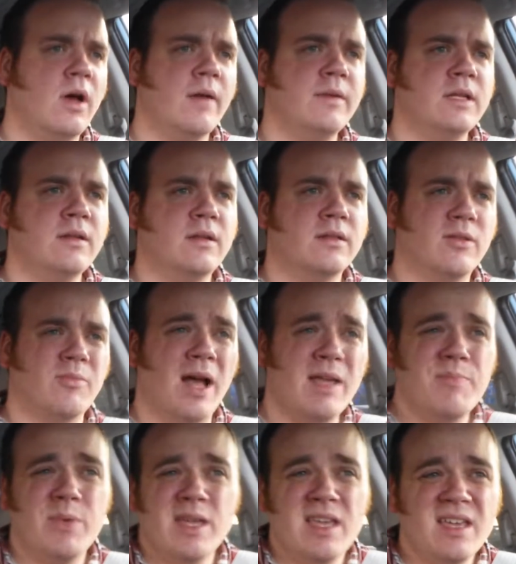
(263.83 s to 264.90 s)
mean, there
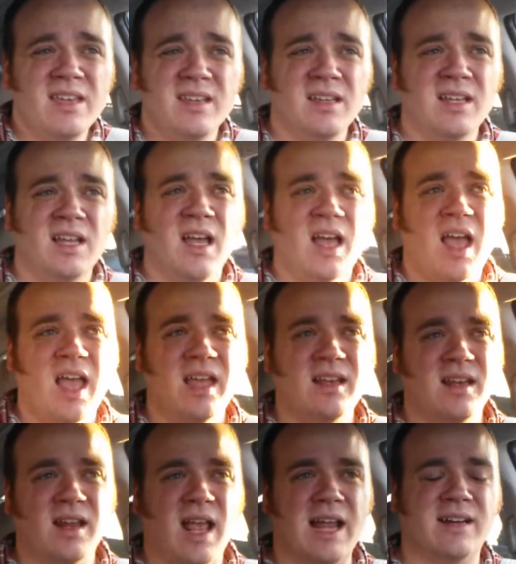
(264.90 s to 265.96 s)
might be,
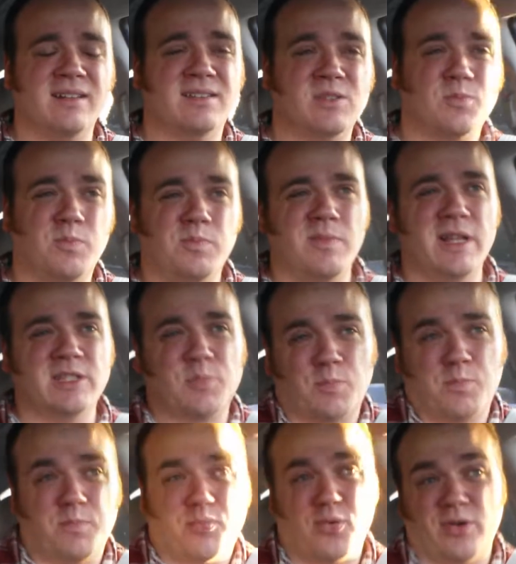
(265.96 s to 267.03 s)
and it's
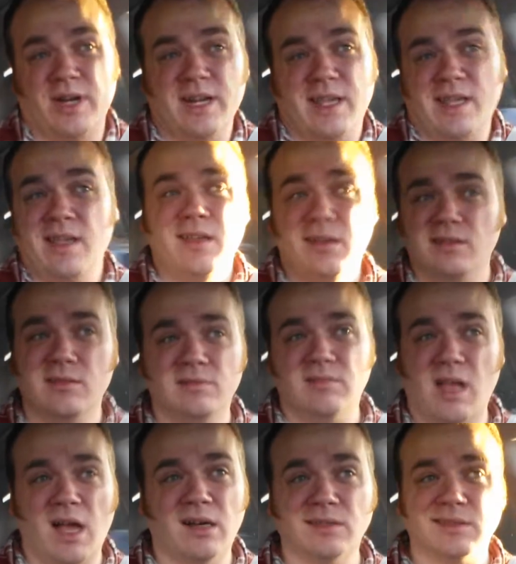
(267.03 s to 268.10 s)
pretty
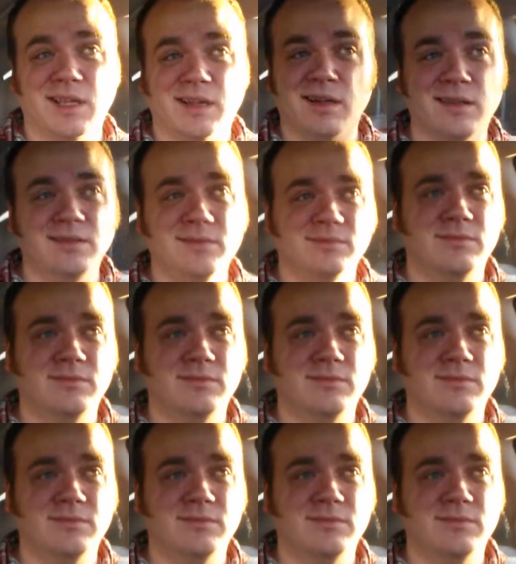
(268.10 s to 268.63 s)
out there,